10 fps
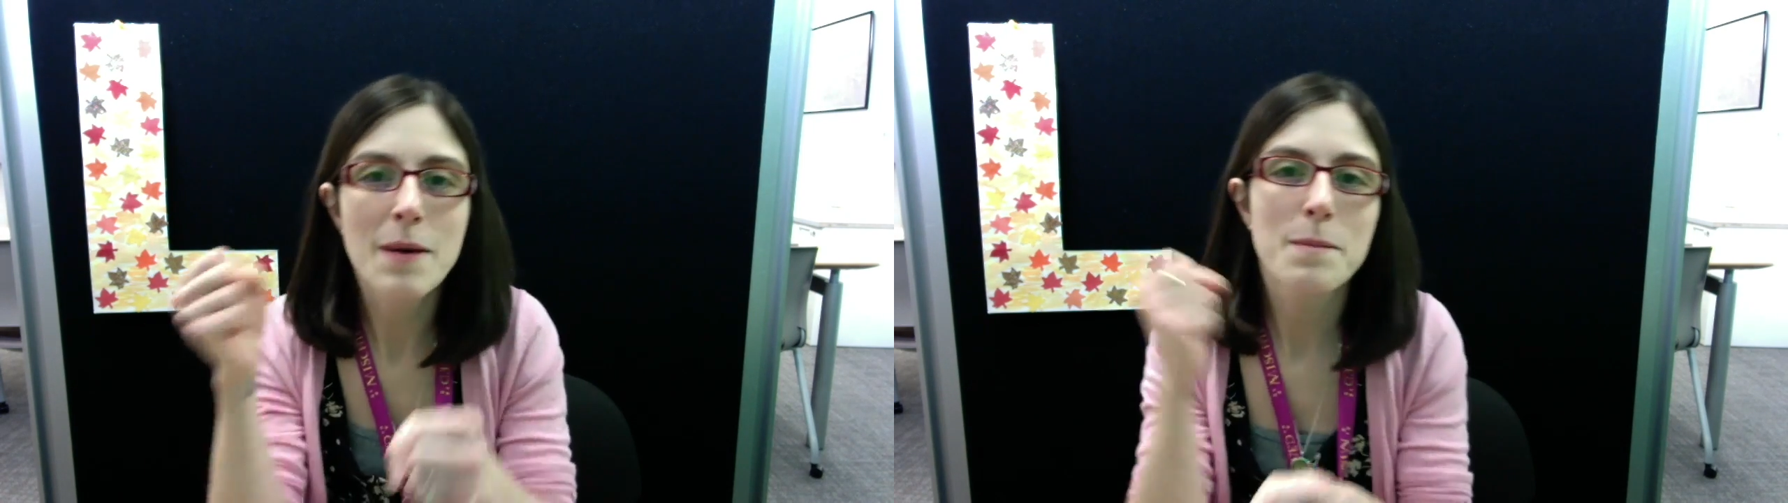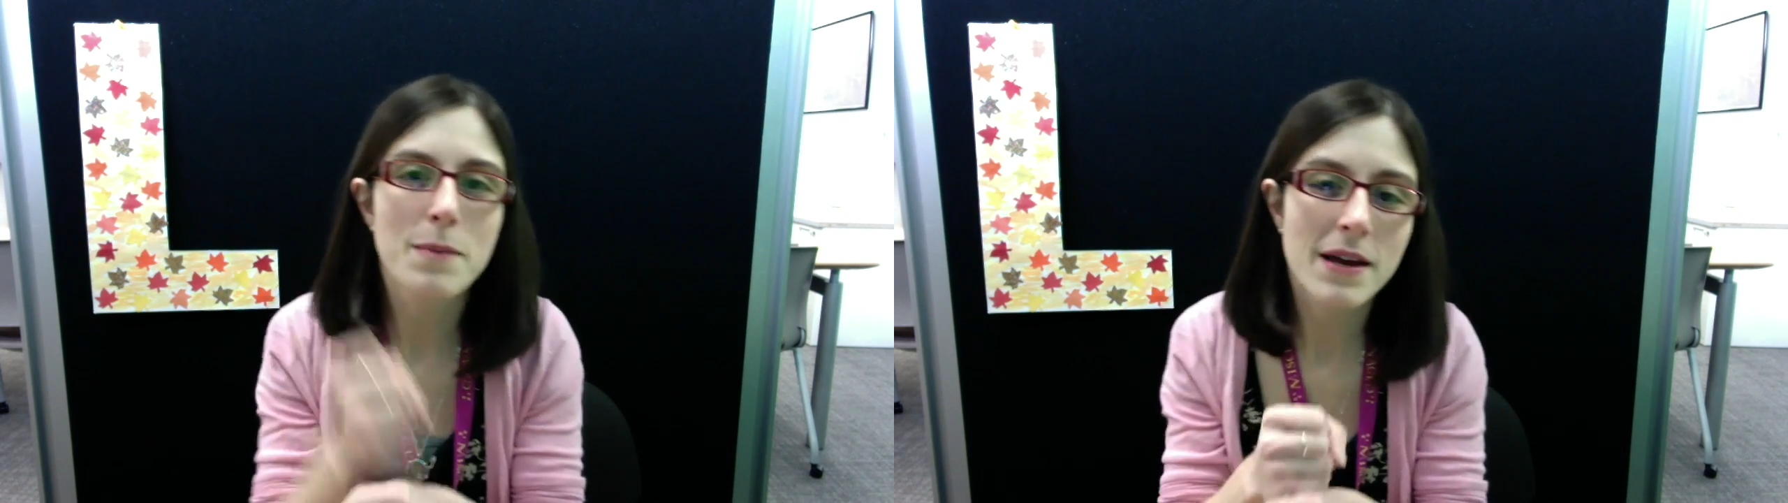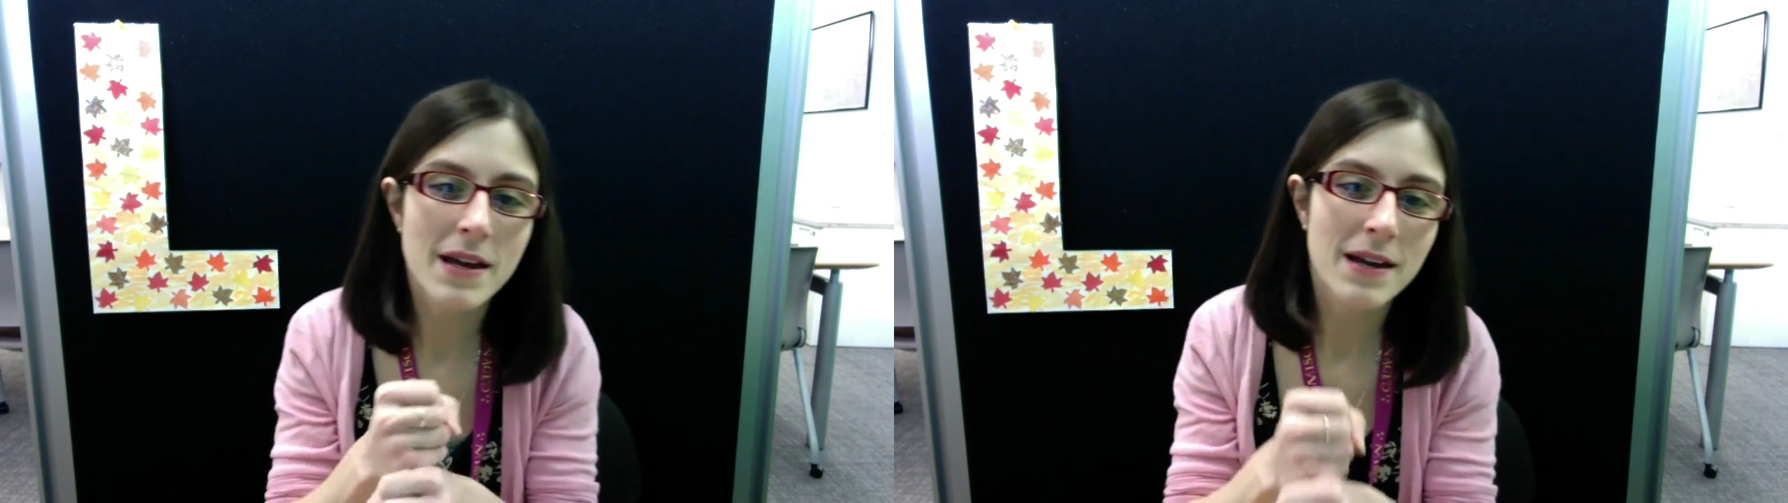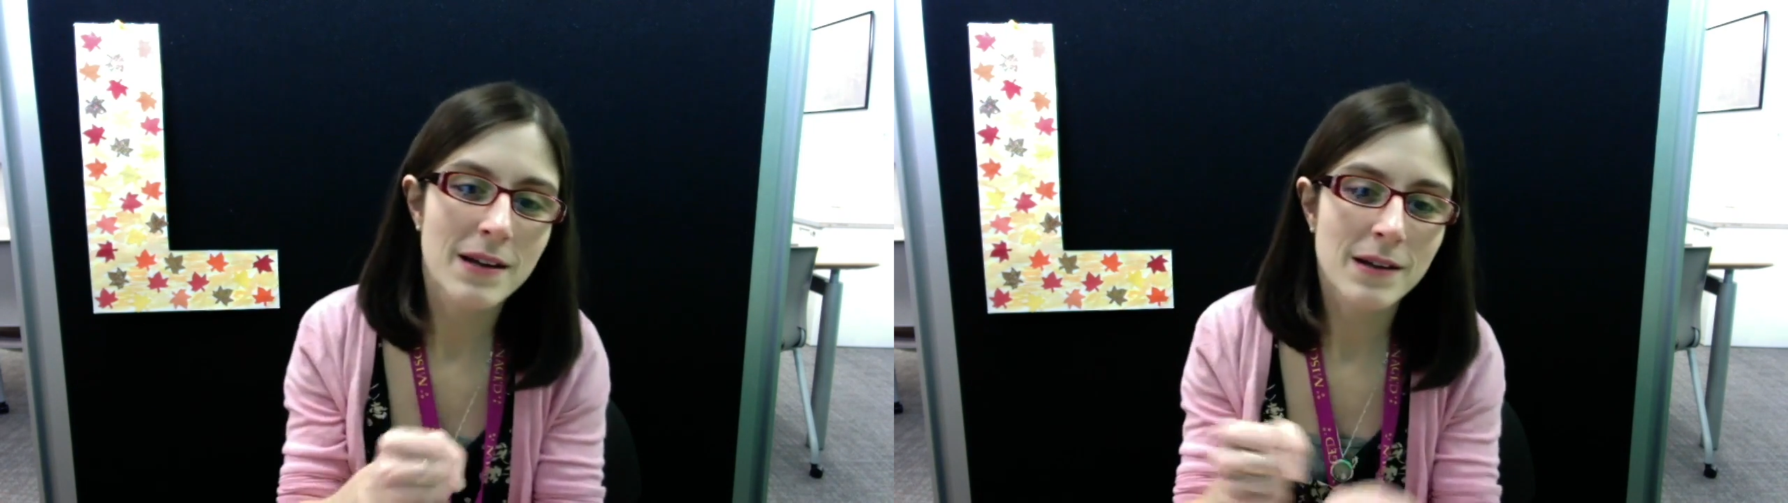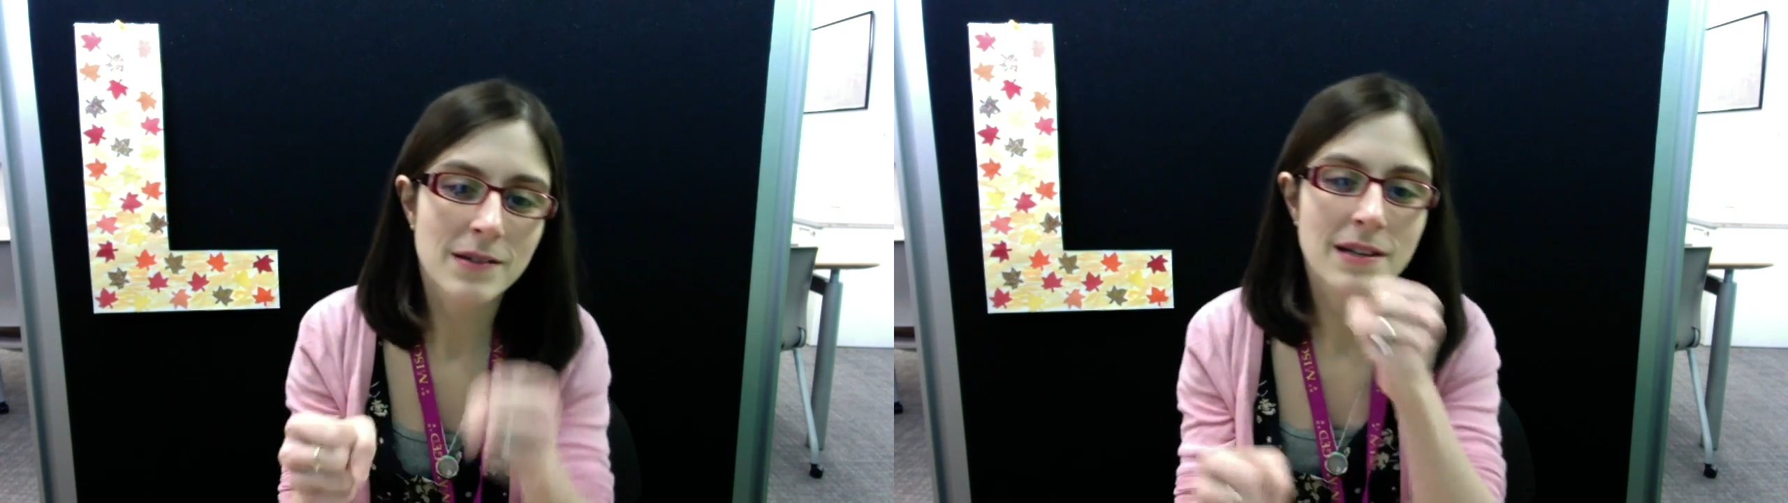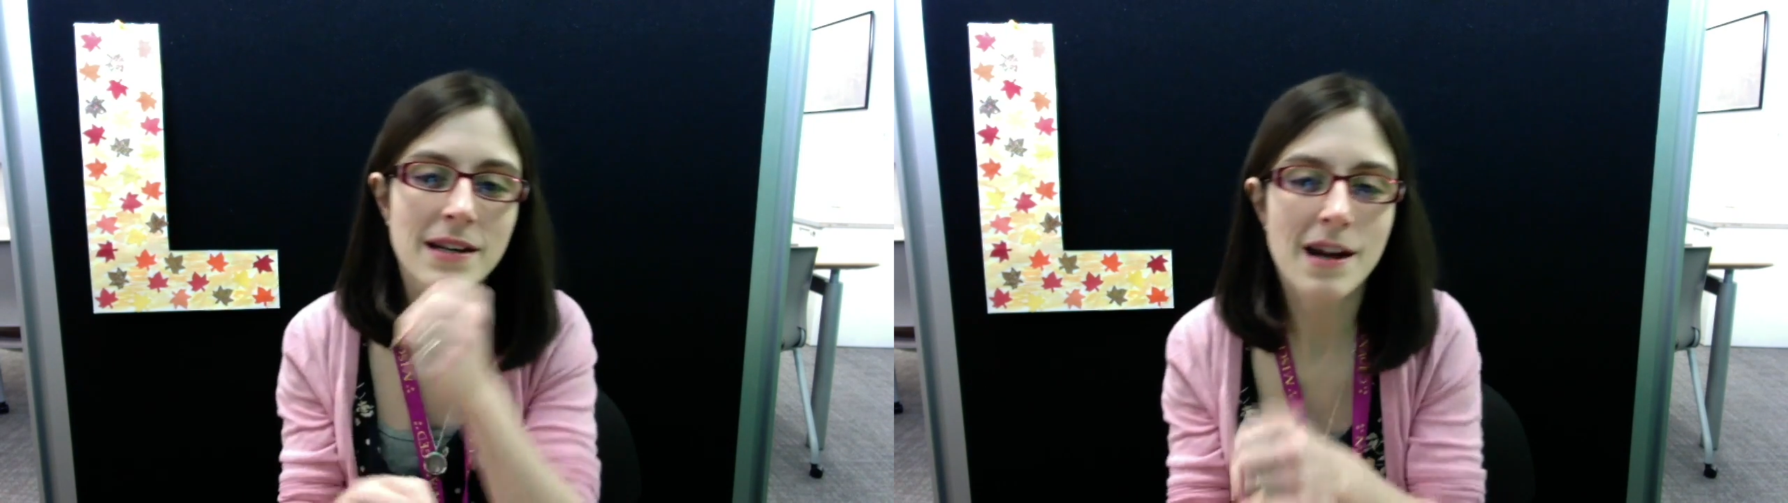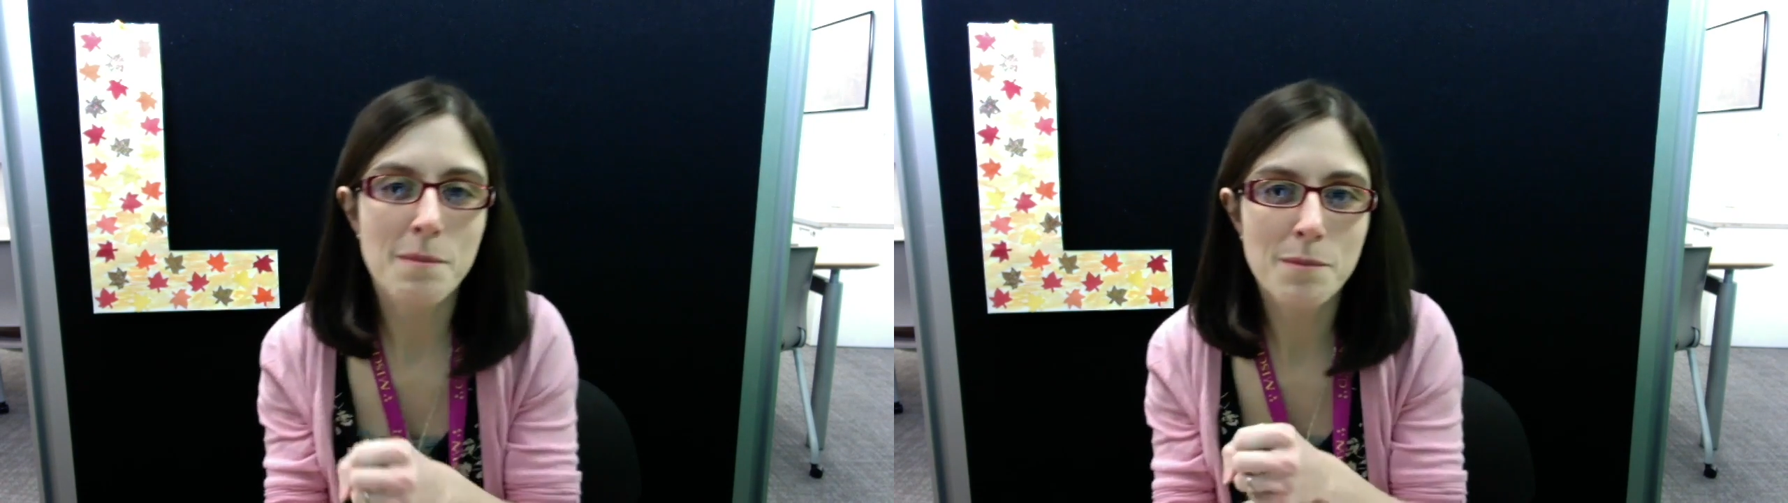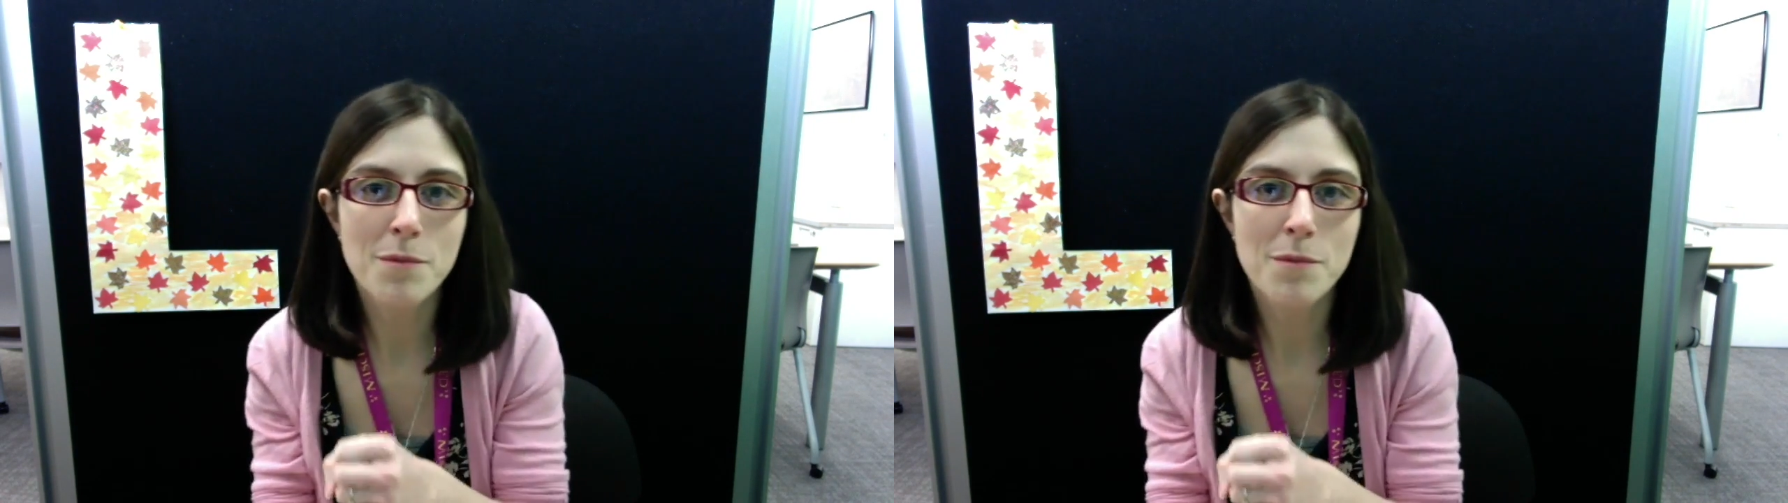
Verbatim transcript: Build it up